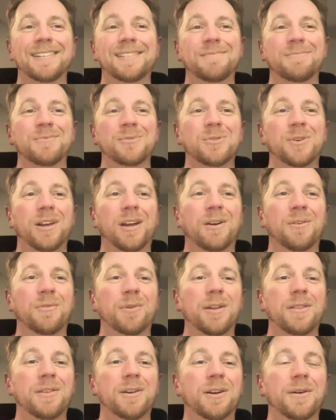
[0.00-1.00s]
So yeah,
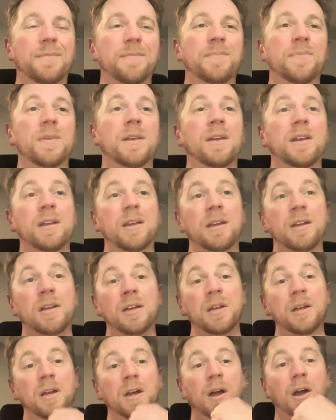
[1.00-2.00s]
right there.
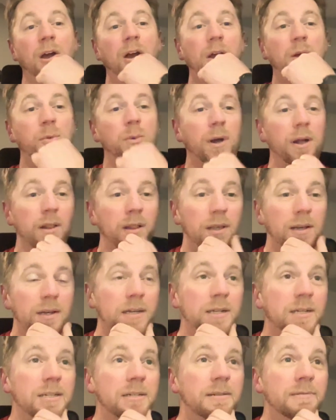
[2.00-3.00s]
All right, well,
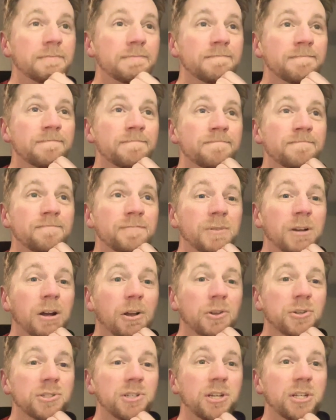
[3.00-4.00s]
yeah,
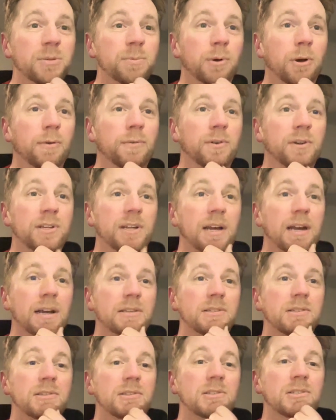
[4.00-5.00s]
I'll see you tomorrow for
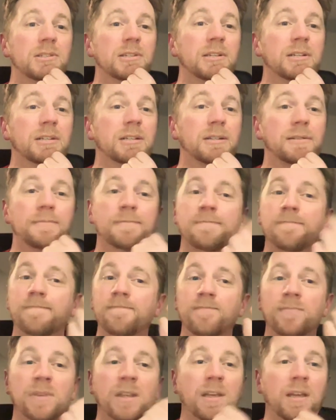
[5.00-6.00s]
taxes. I'm
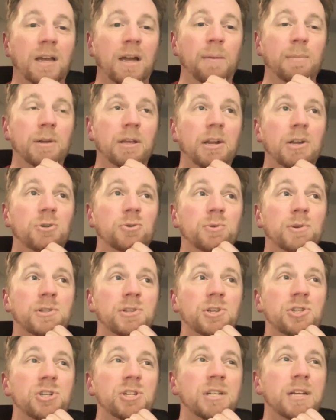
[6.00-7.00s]
going to
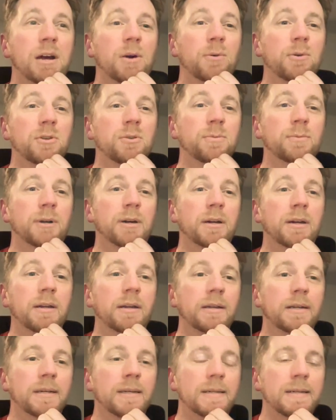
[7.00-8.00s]
transition now into
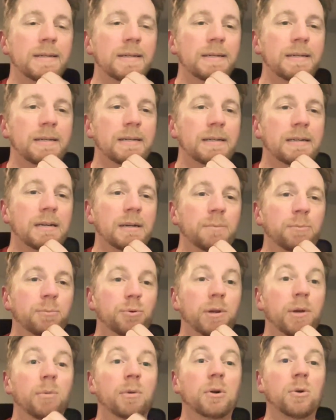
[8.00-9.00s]
my
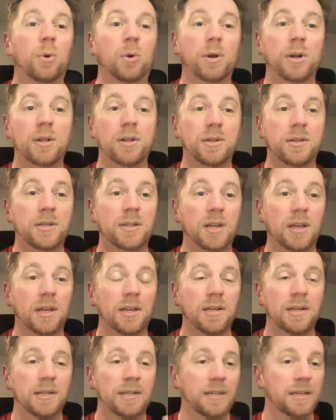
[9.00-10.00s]
pre-recorded
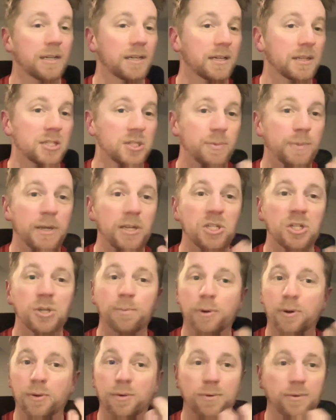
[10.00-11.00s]
speech
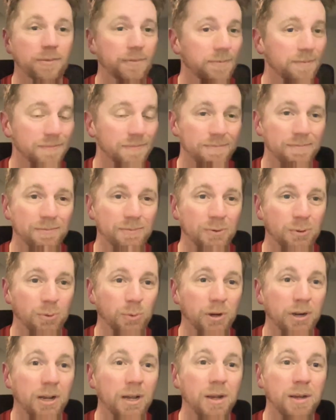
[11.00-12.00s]
about
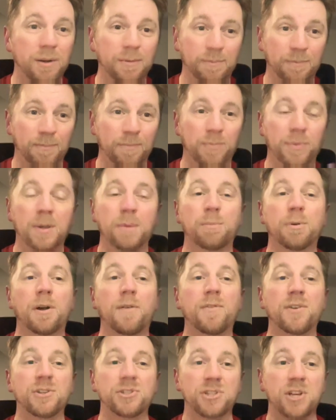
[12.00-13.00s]
what I
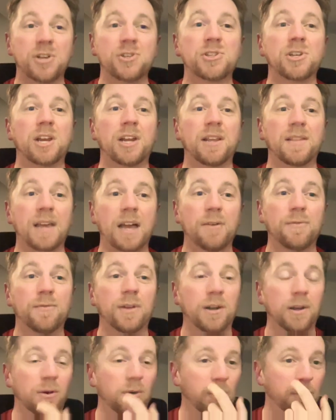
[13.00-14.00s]
prefaced yesterday in that
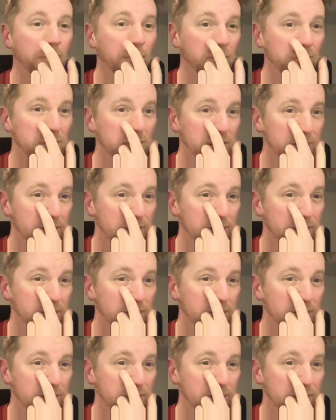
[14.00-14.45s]
video about